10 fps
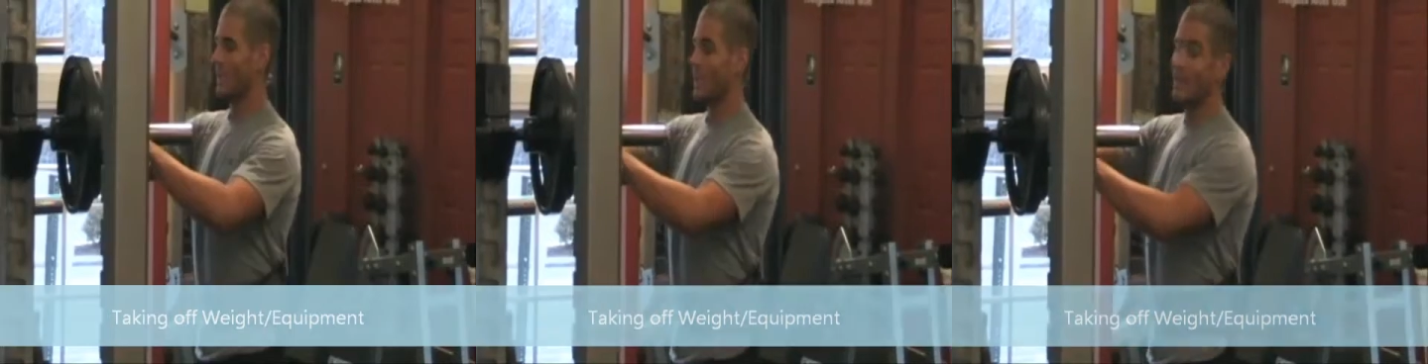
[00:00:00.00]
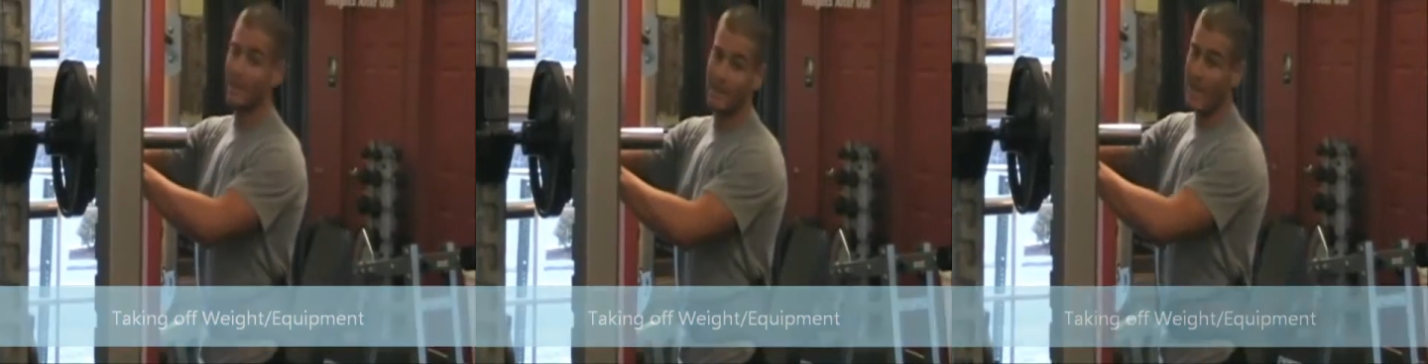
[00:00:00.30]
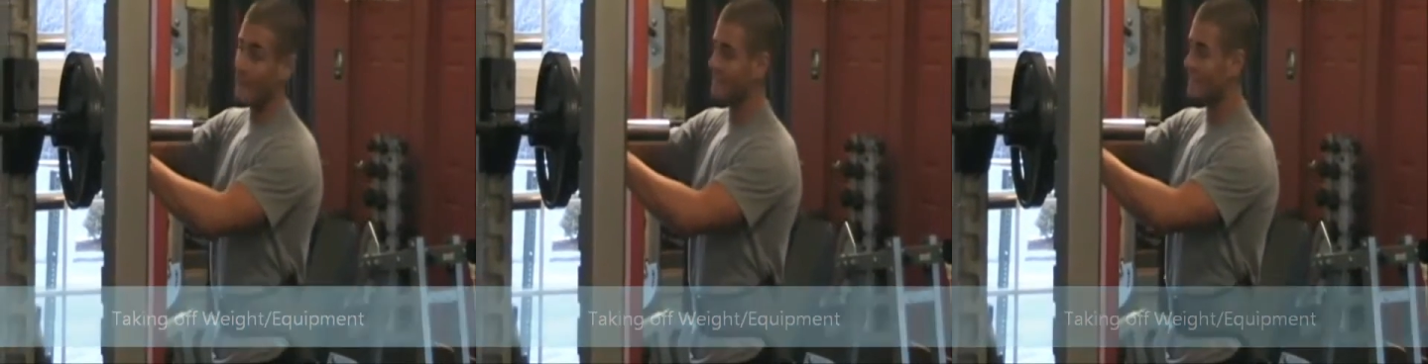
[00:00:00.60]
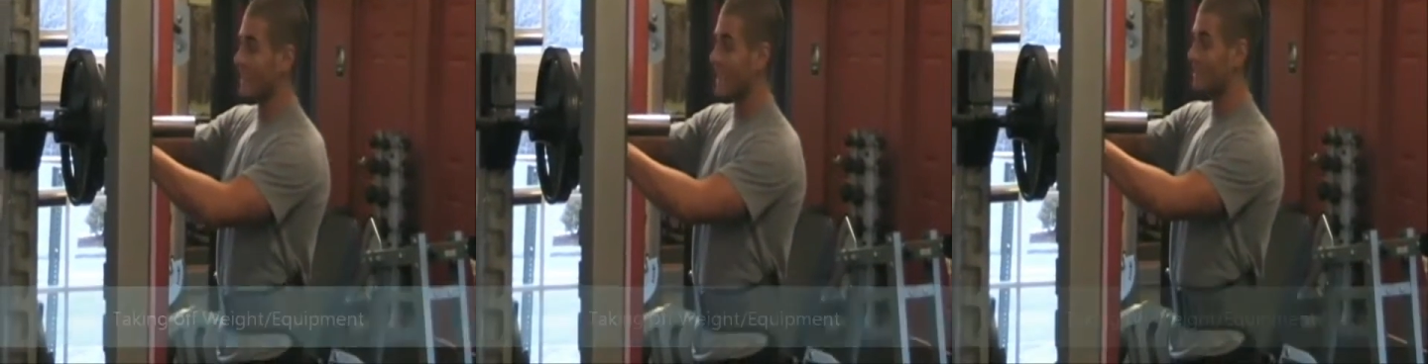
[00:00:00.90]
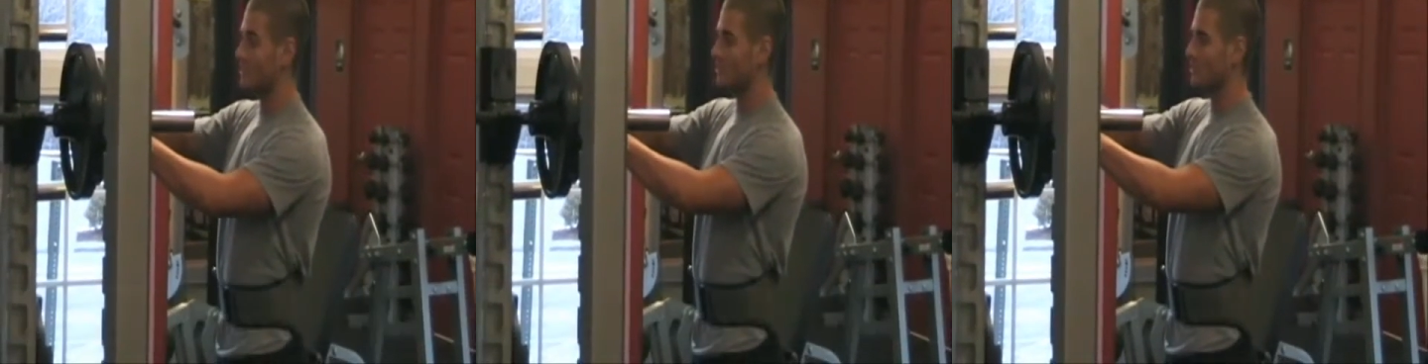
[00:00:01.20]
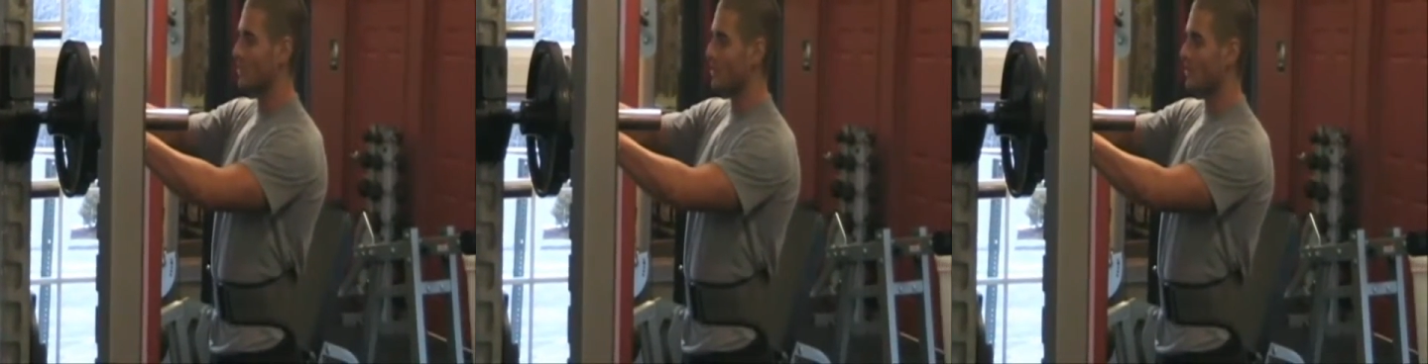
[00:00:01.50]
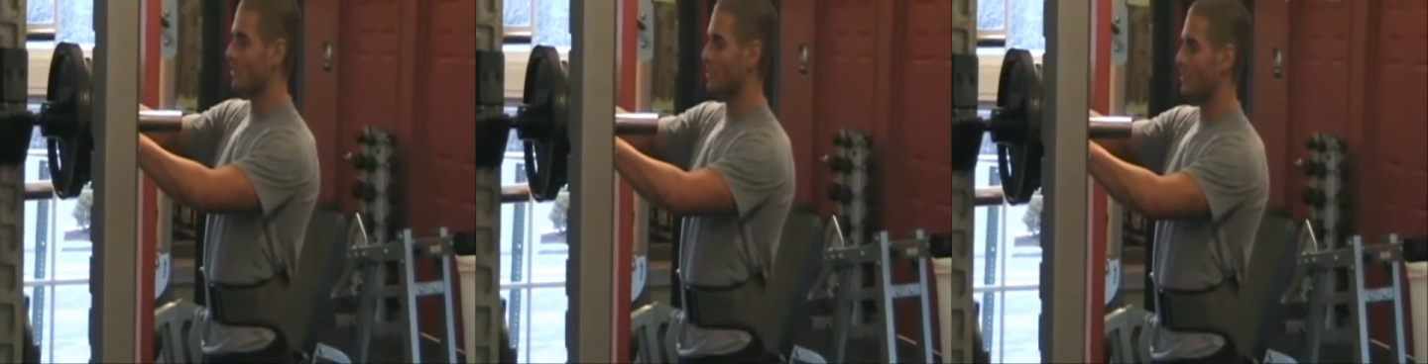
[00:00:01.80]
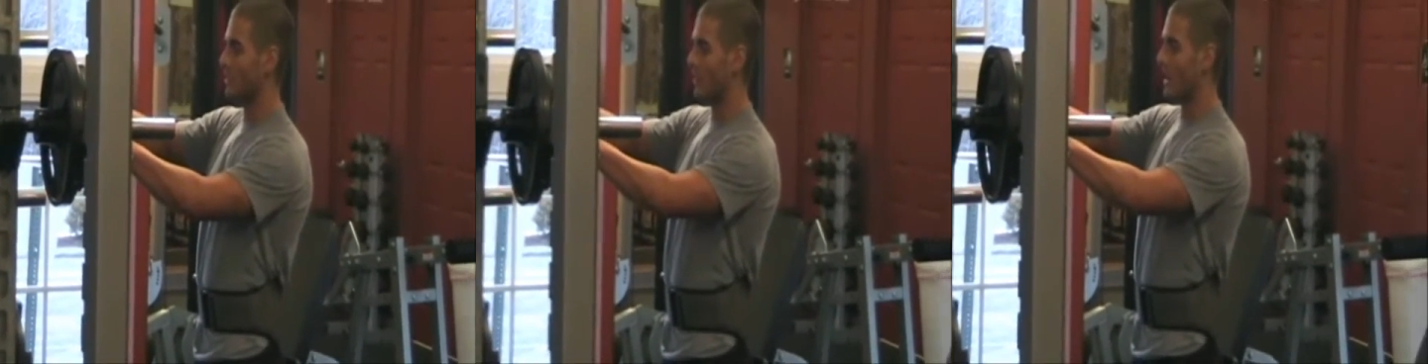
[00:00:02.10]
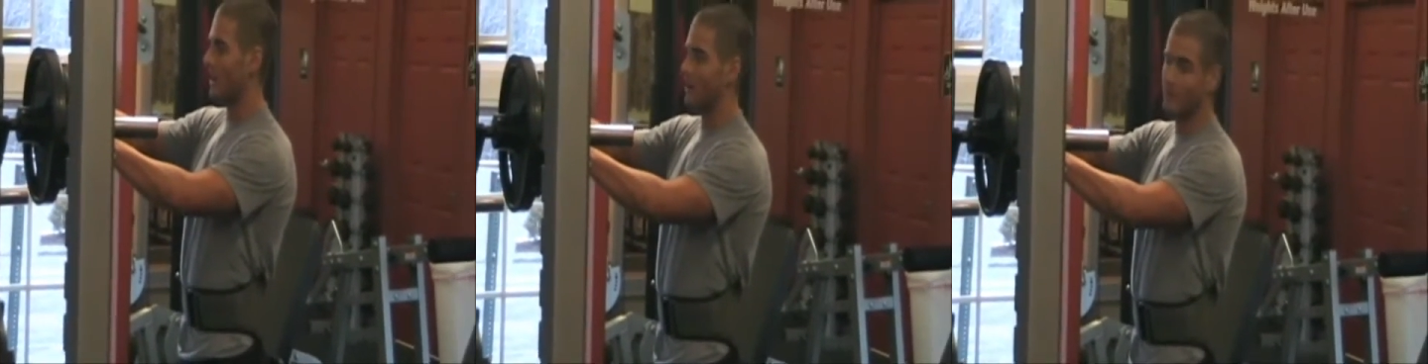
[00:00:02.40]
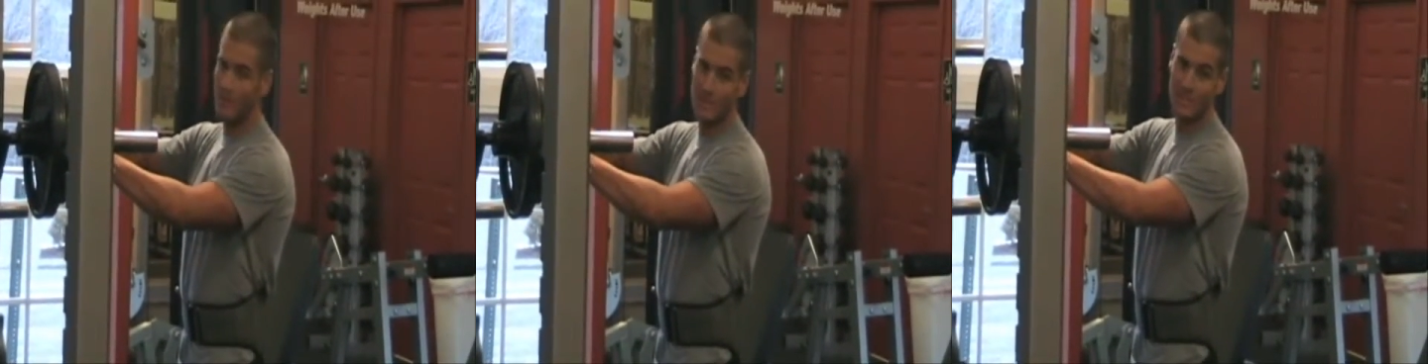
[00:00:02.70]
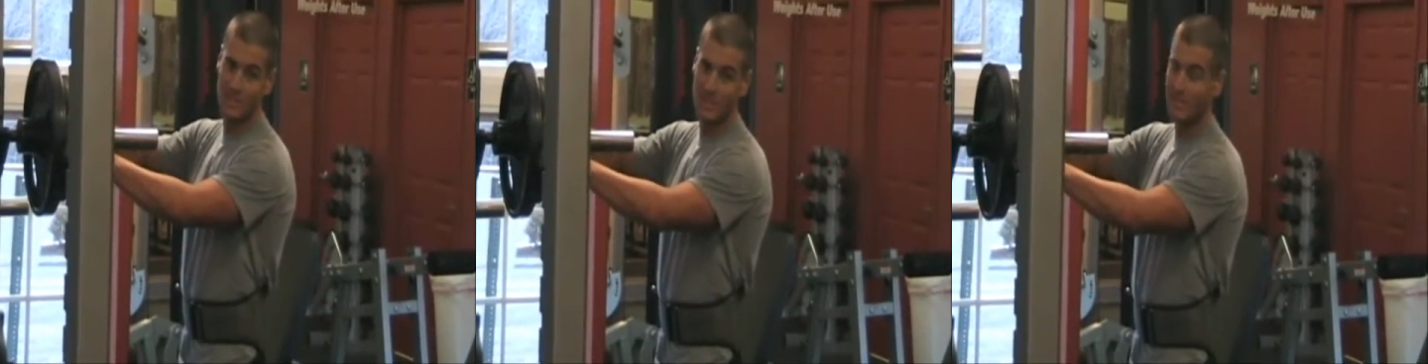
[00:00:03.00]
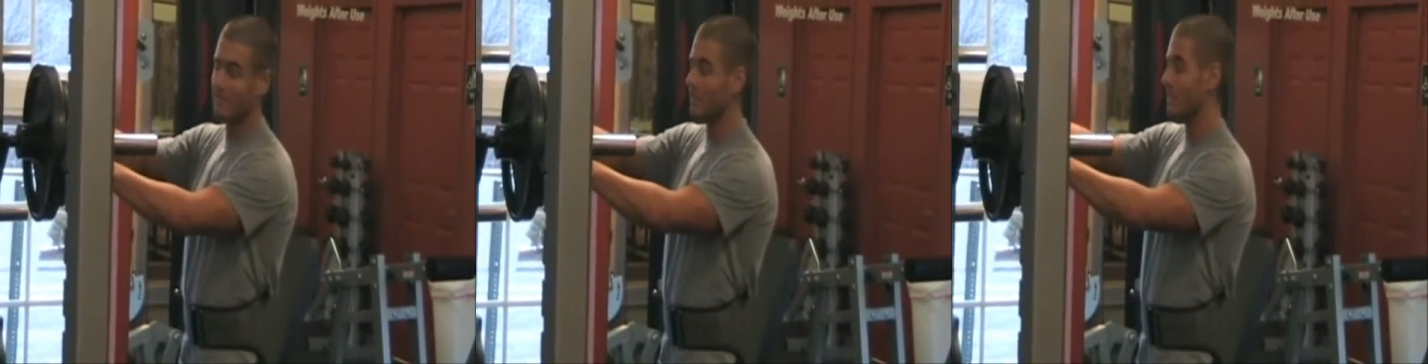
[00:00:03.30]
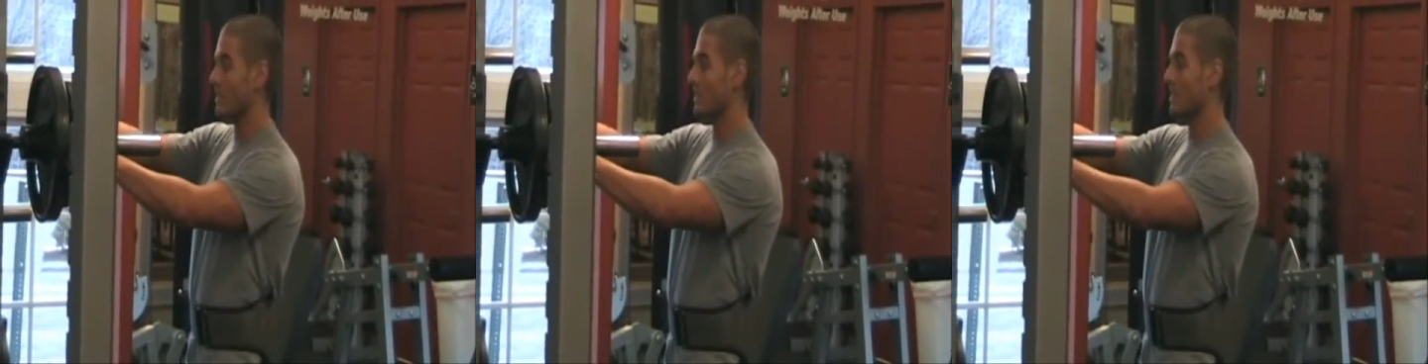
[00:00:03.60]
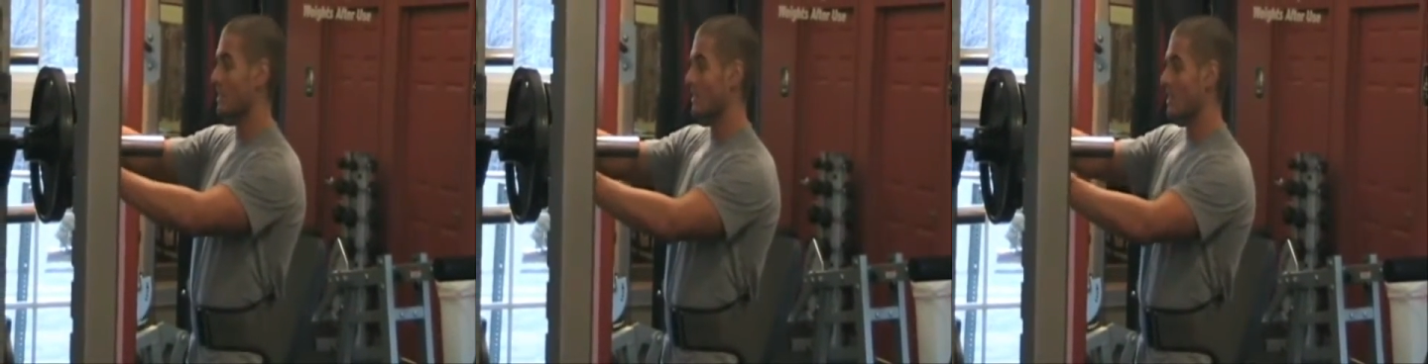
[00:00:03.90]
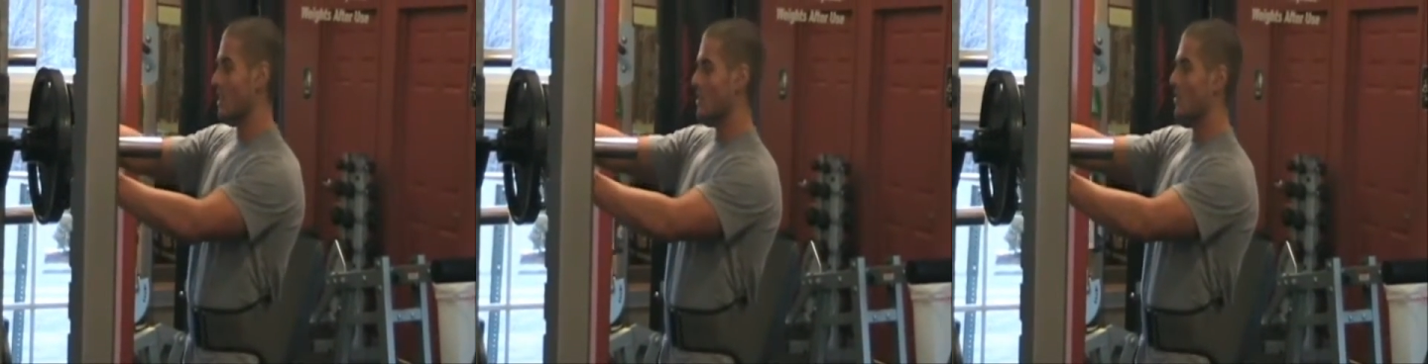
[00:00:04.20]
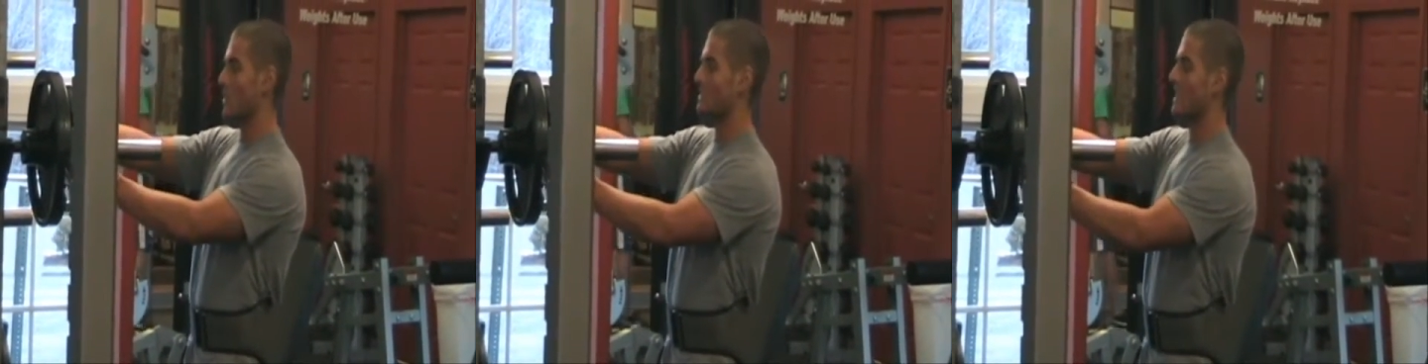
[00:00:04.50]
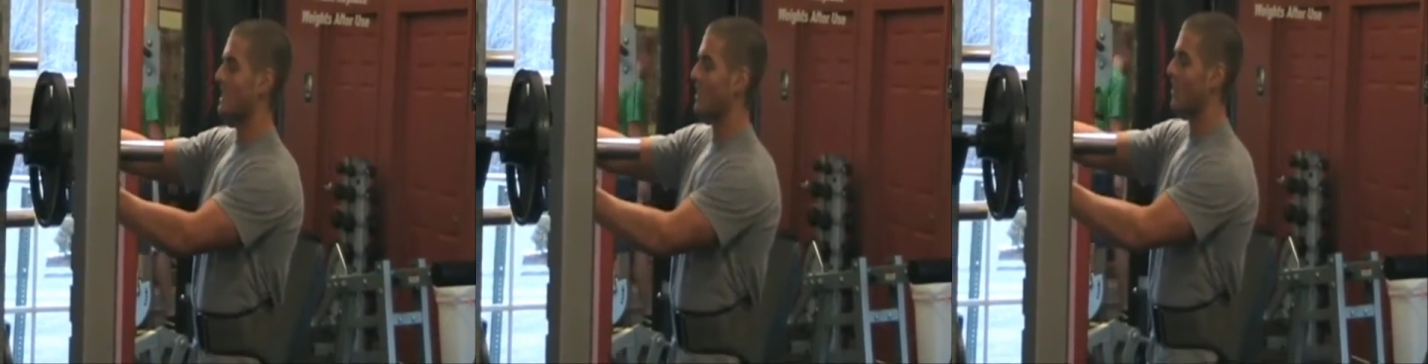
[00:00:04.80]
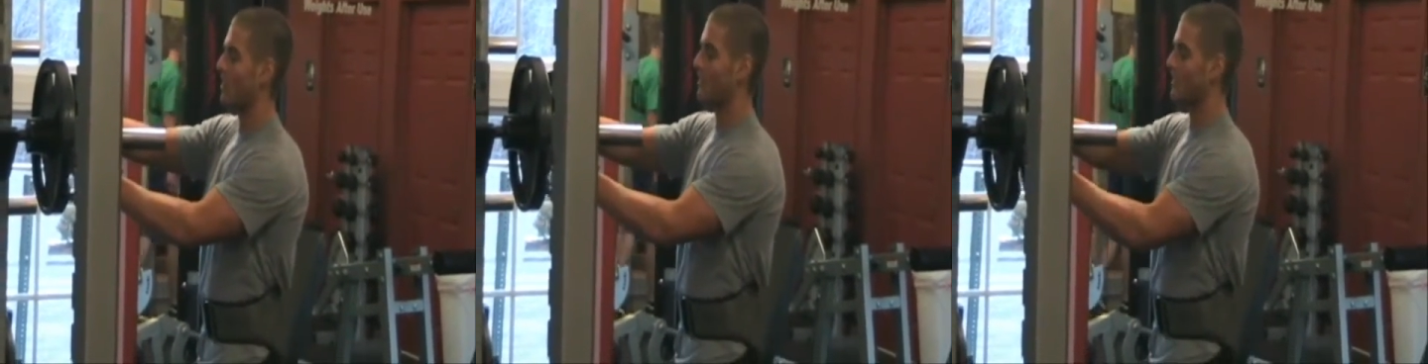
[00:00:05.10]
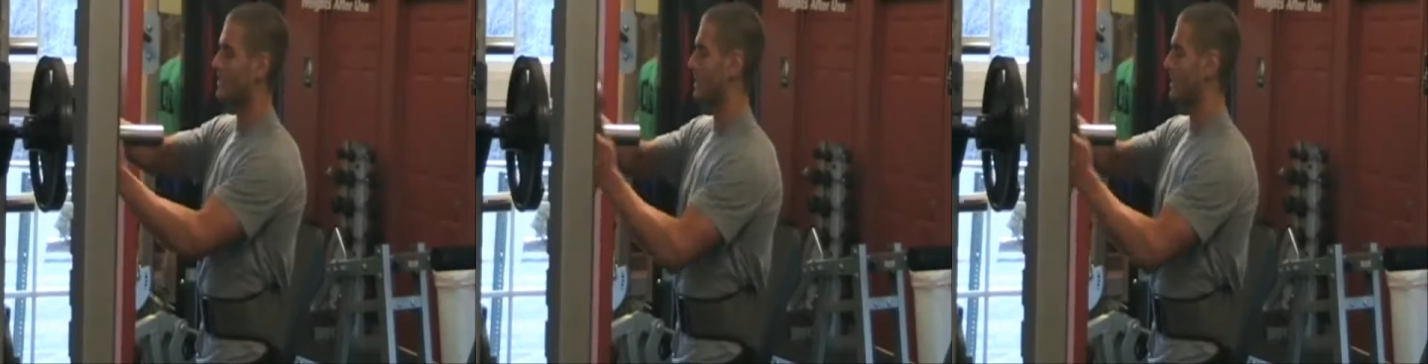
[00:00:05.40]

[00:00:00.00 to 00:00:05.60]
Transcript: and as you loaded the weight on originally evenly, you want to take it off evenly.